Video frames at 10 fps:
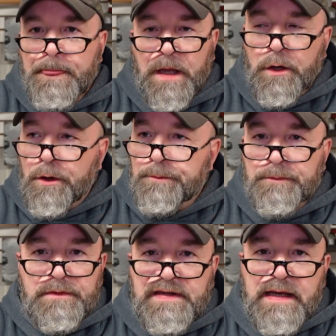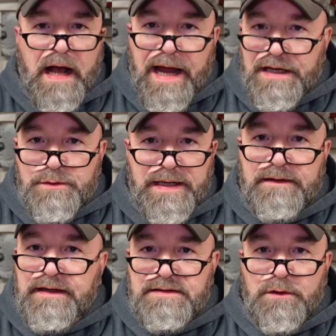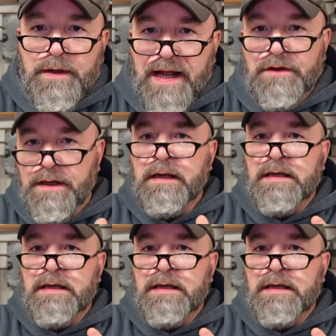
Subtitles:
you know, dehydrated this or whatever.